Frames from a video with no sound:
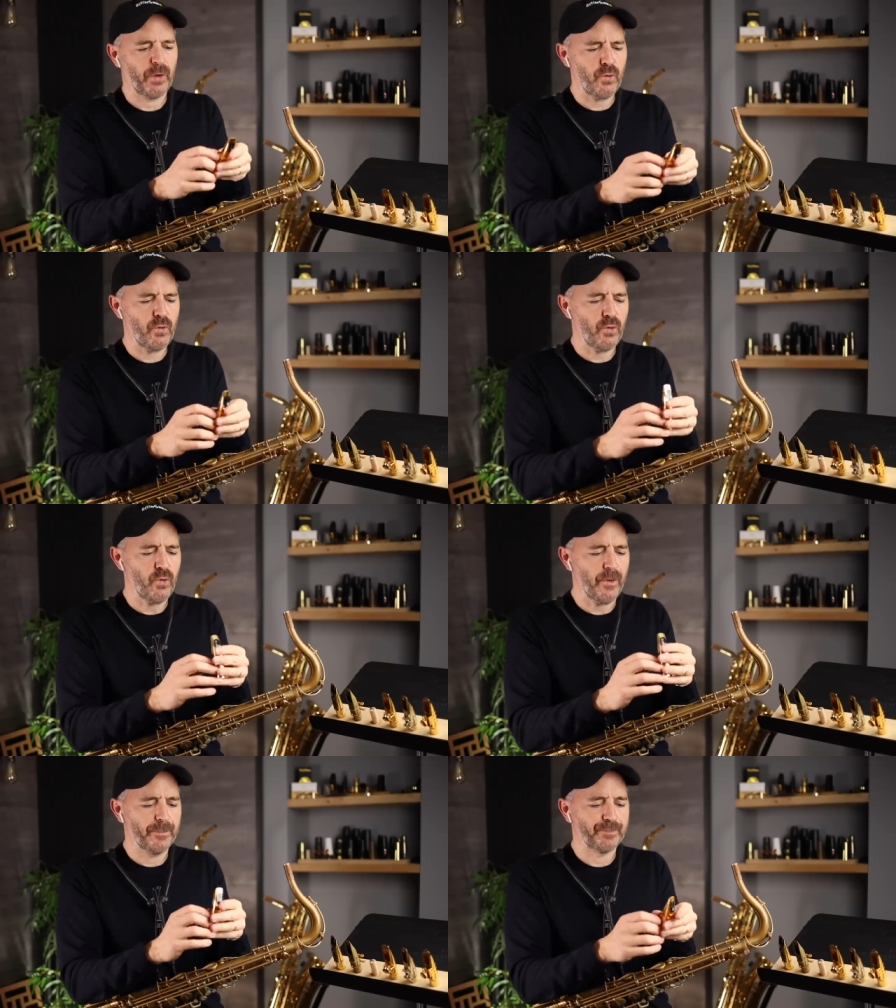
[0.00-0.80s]

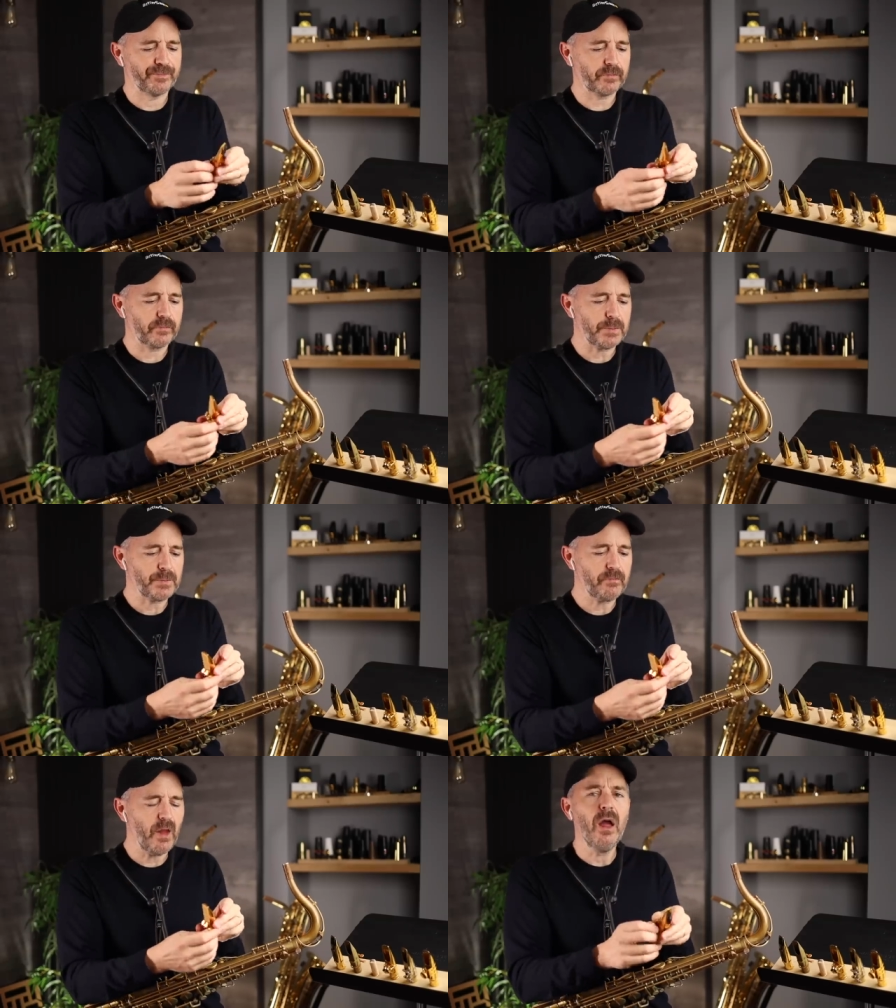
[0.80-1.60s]
Ooh.
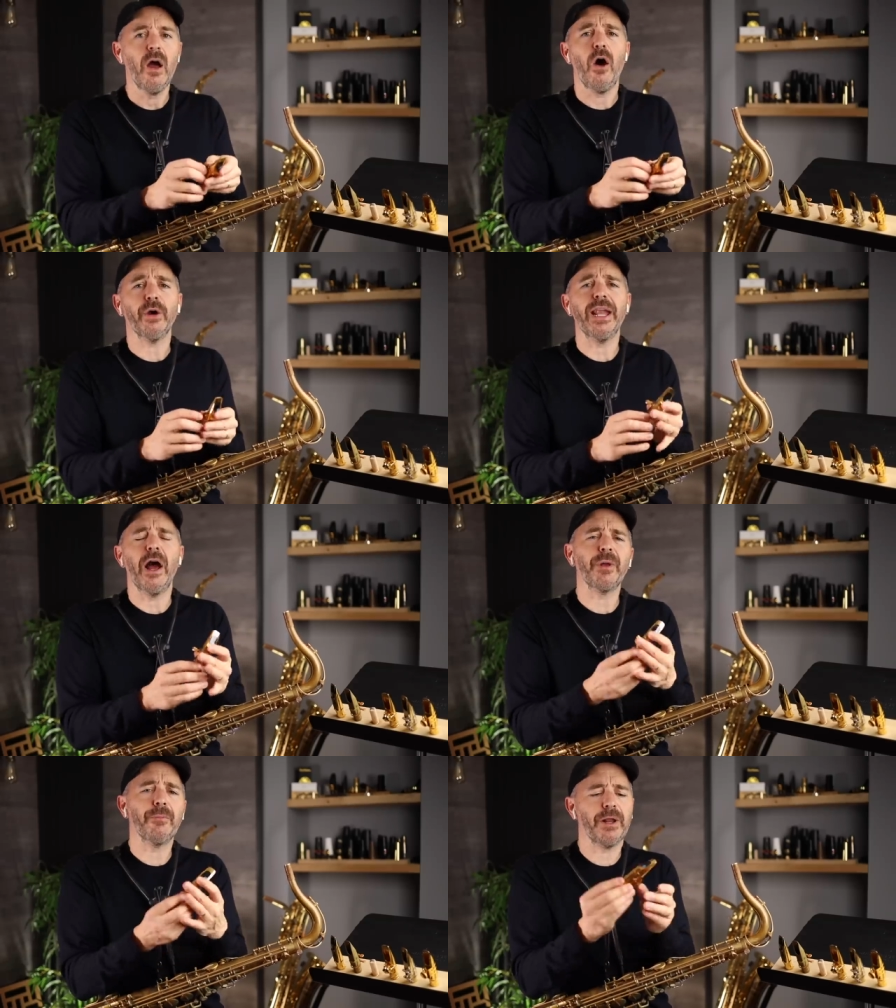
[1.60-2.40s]
Okay,
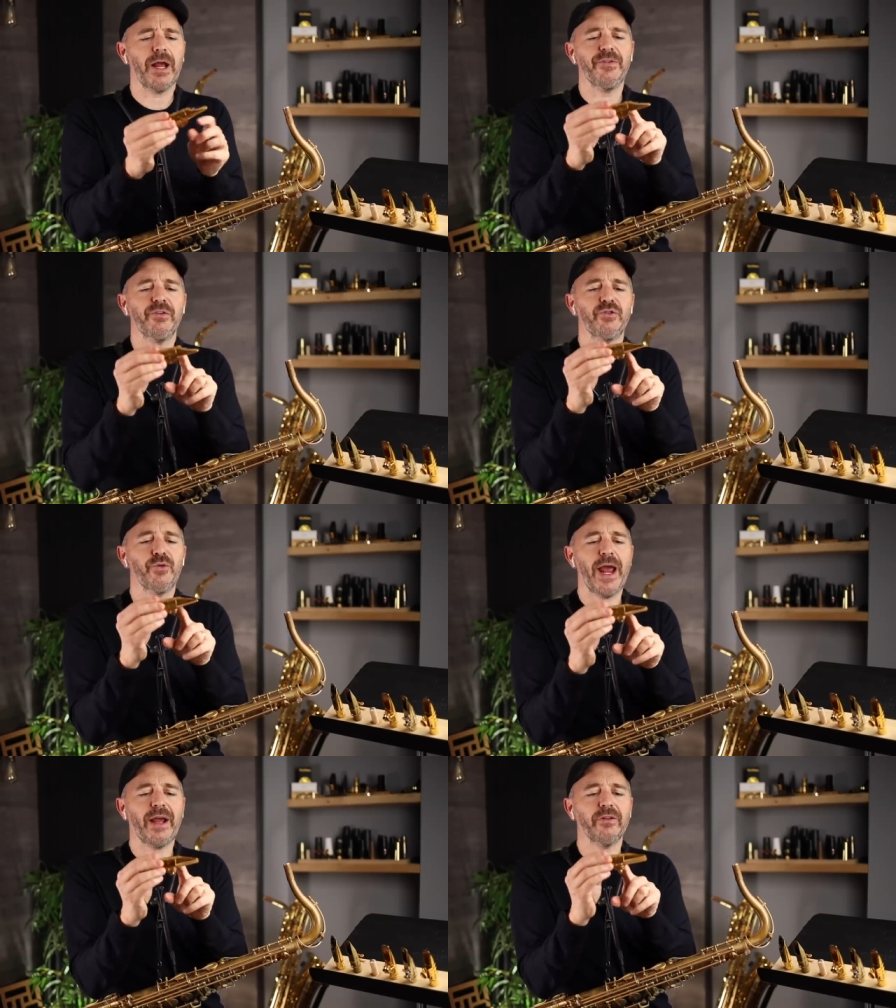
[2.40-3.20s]
now I'm gonna play on this
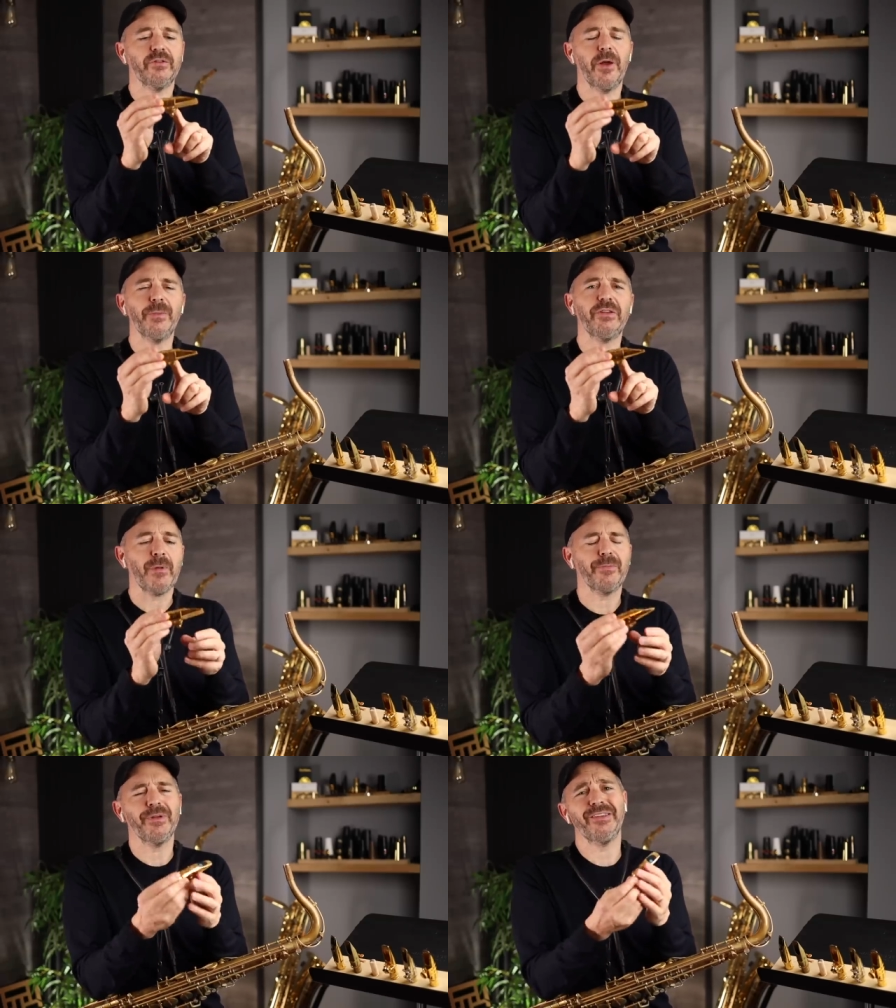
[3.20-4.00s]
Drake Stubbie
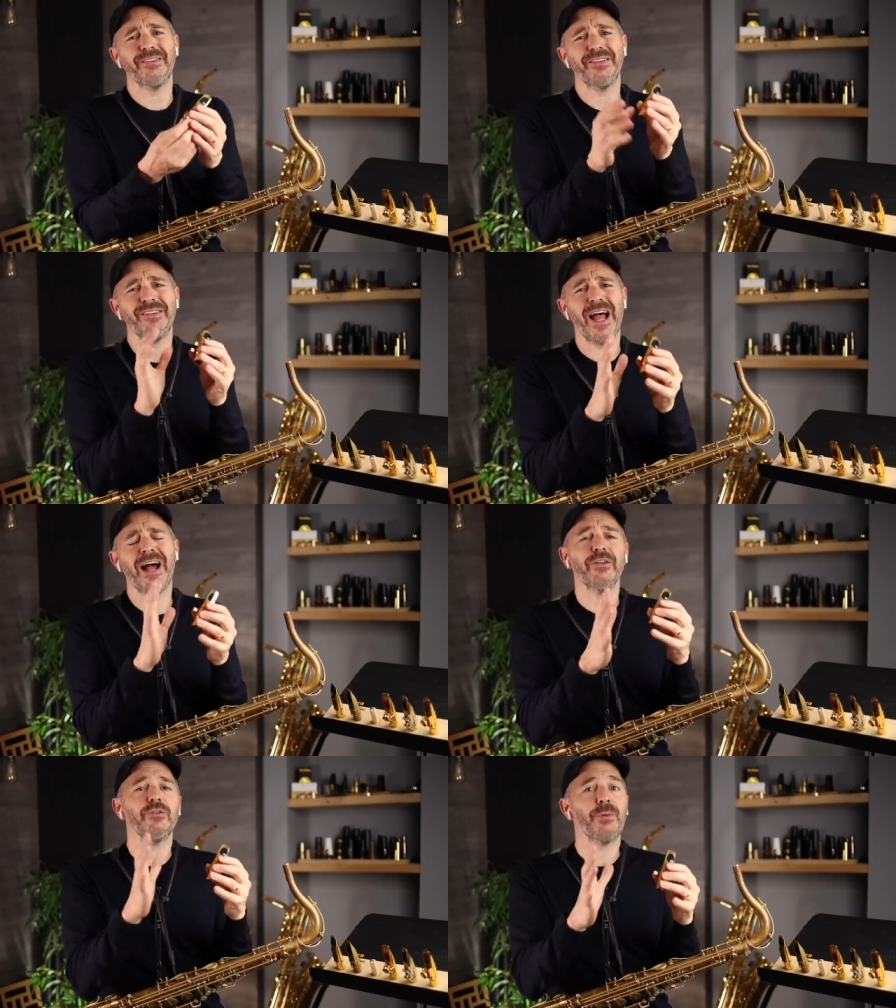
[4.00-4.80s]
mouthpiece. This is
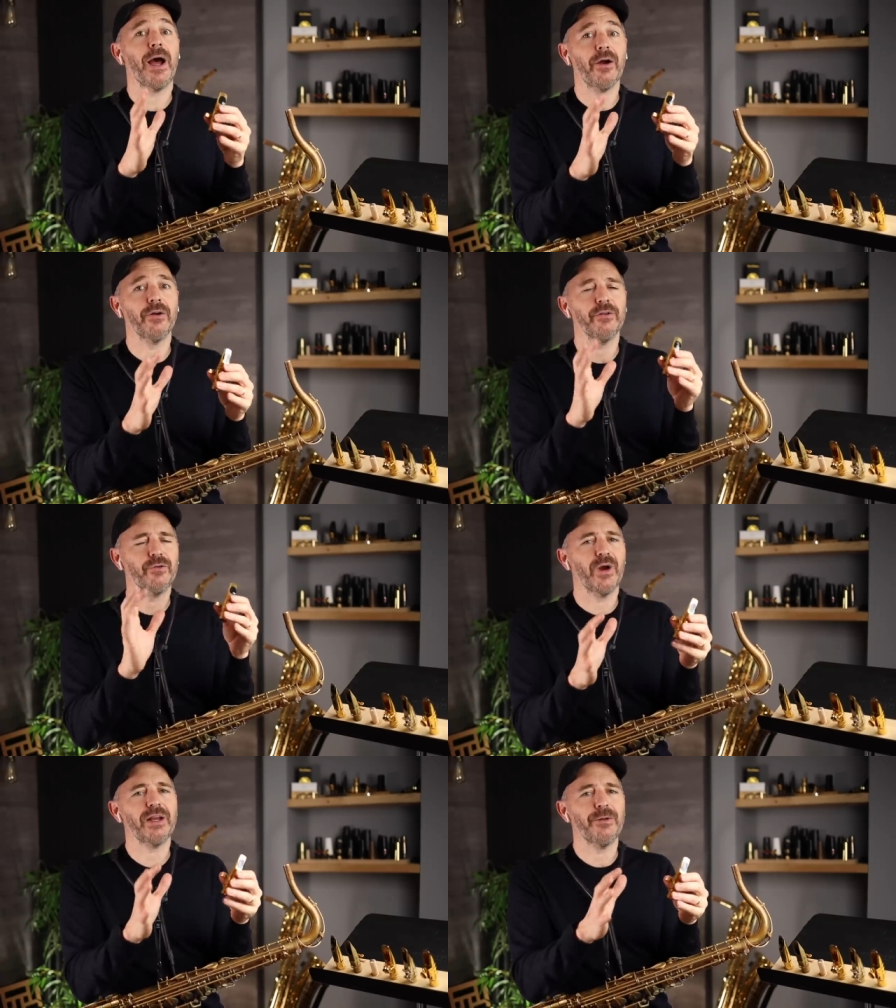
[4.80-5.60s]
not inspired
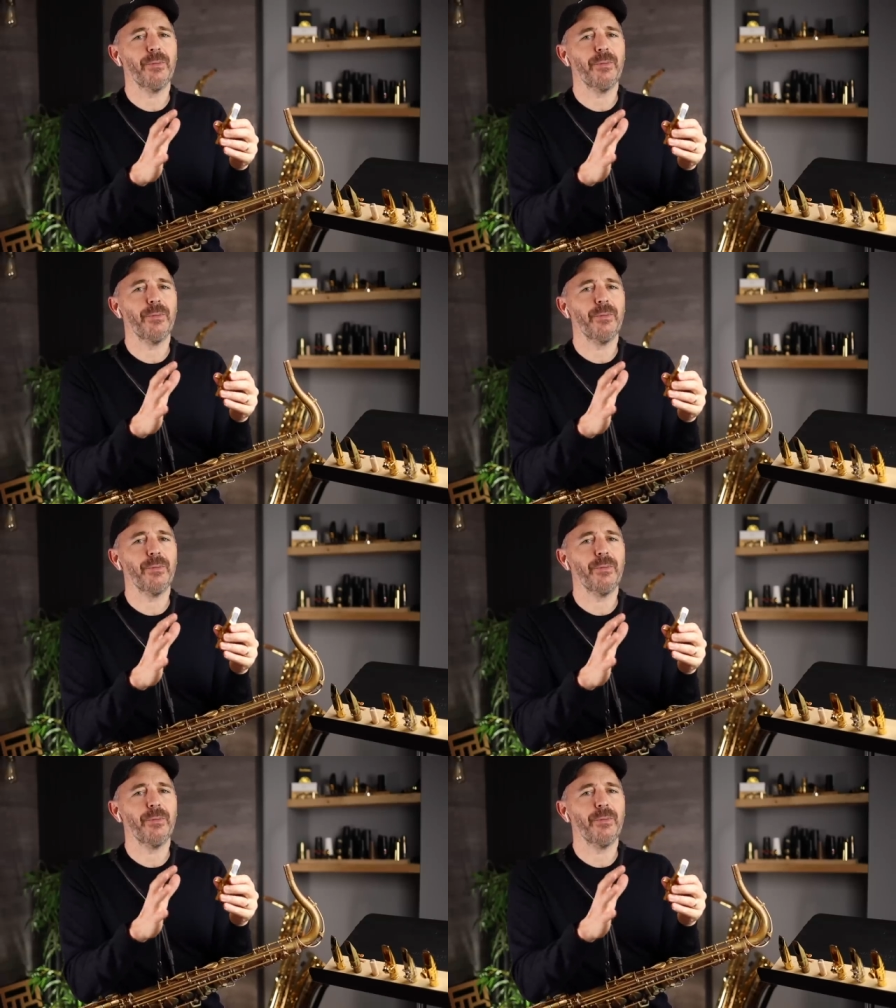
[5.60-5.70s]
directly